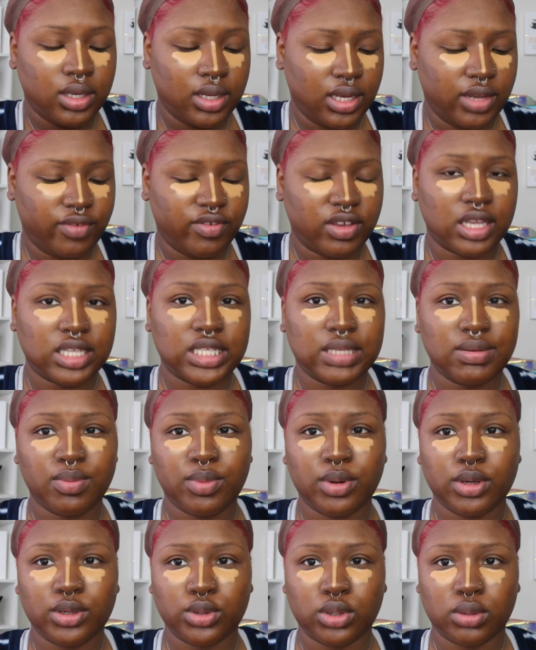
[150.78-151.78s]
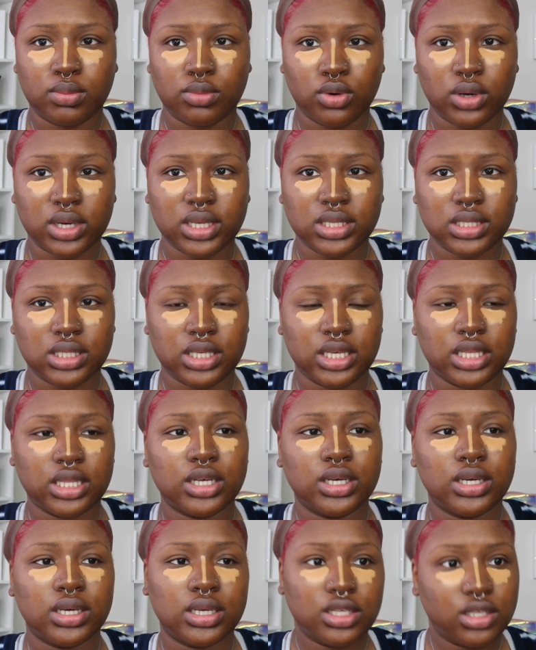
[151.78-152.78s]
if y'all seen me putting on more
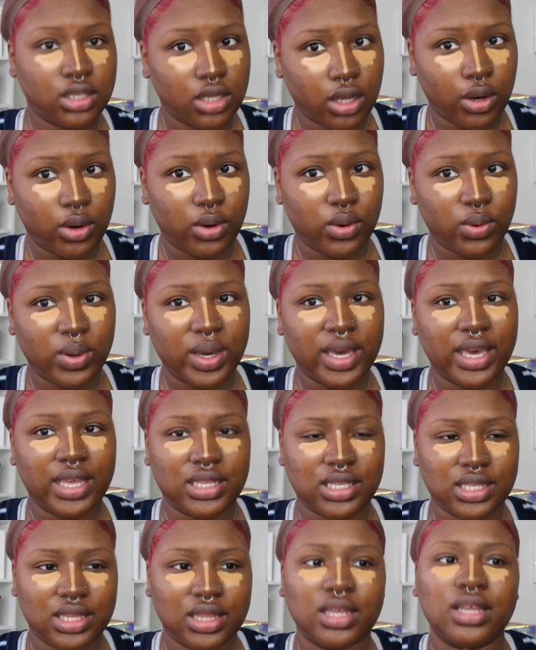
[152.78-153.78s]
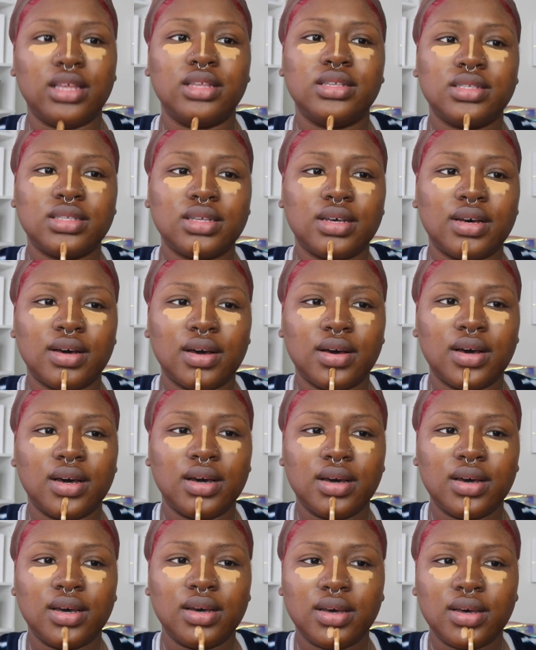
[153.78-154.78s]
concealer no it's this
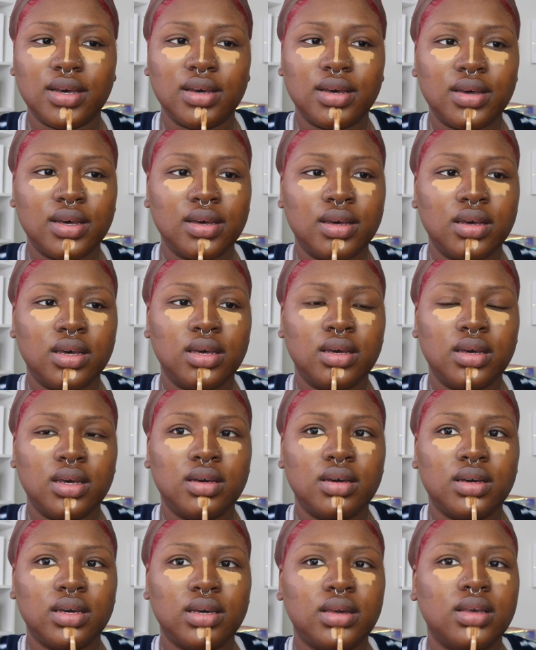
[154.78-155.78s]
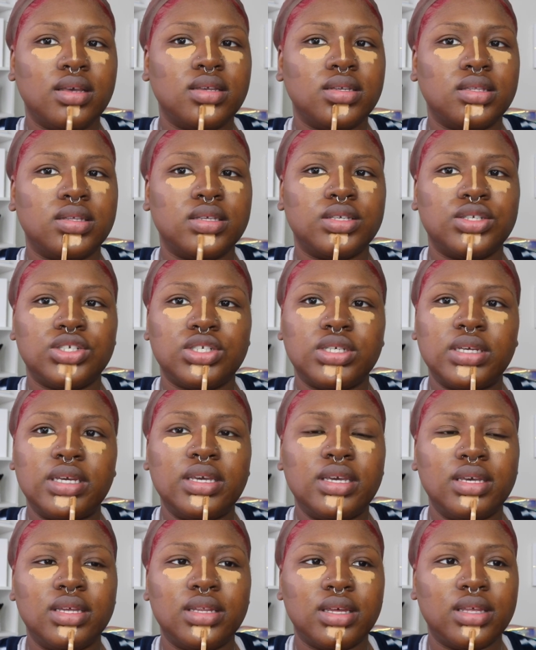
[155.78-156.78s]
uh it's this
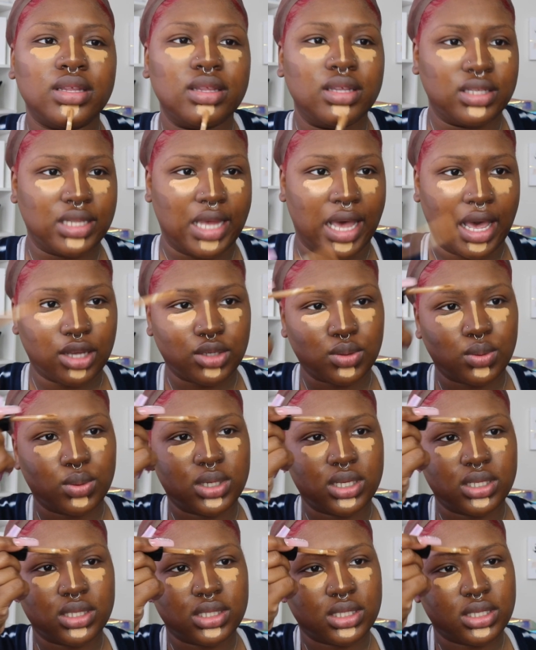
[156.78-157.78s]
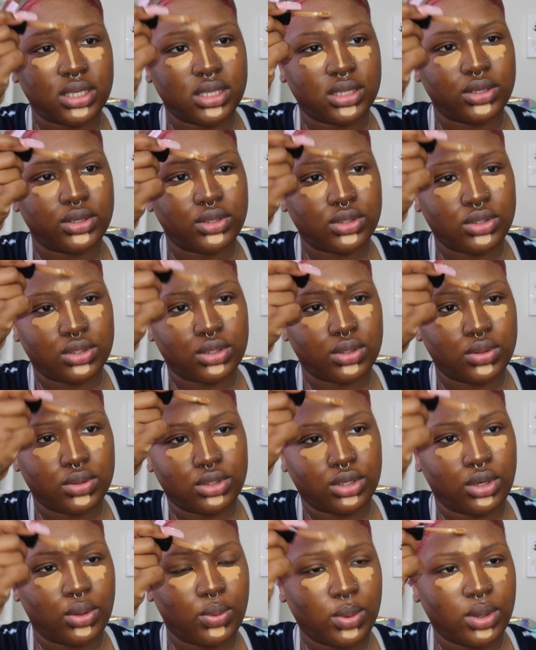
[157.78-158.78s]
shade and this actual concealer so
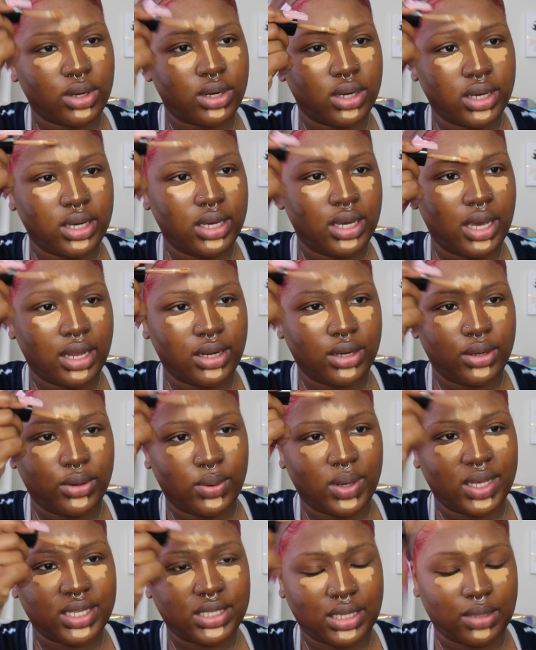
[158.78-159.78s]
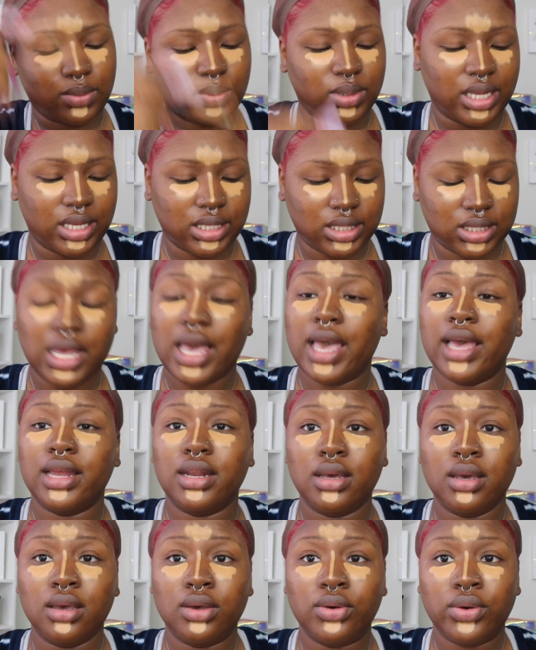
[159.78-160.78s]
don't worry I know I said what I
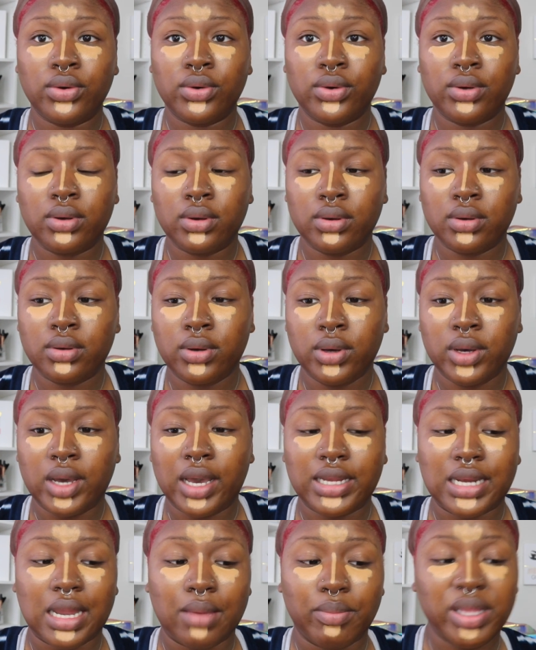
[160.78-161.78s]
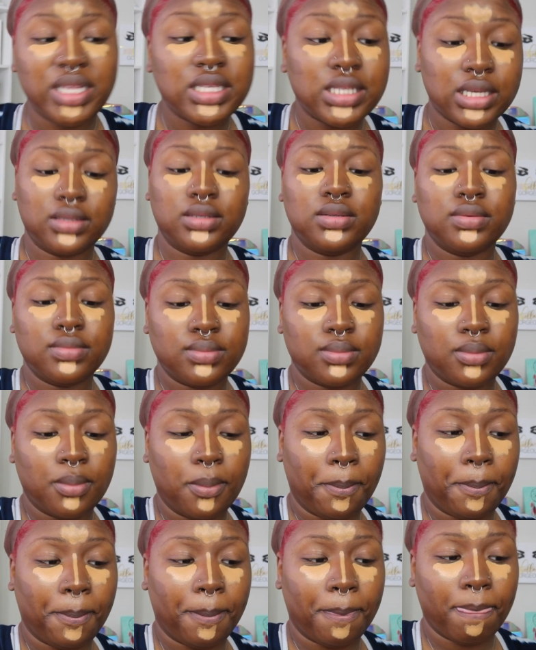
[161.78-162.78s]
said and I meant it
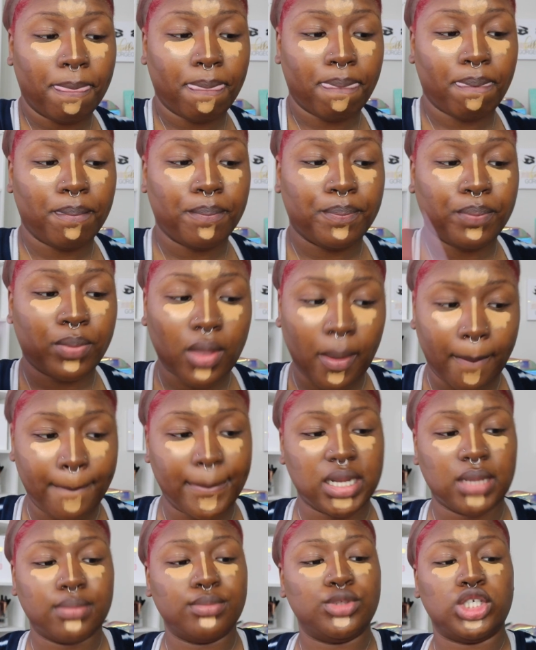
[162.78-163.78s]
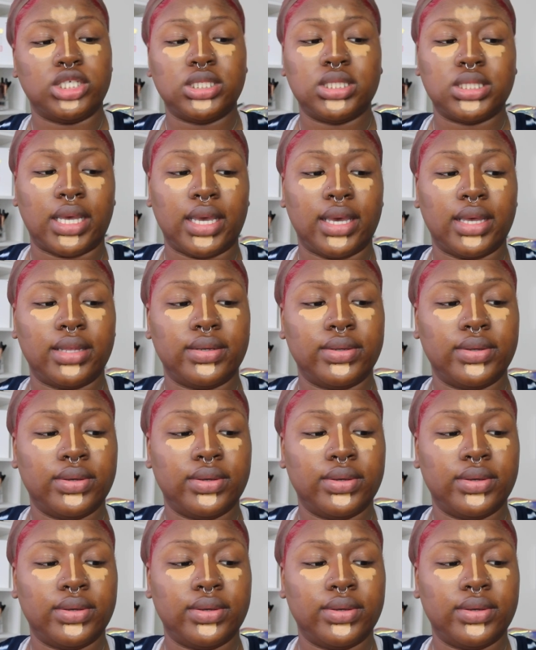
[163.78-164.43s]
but I'm just saying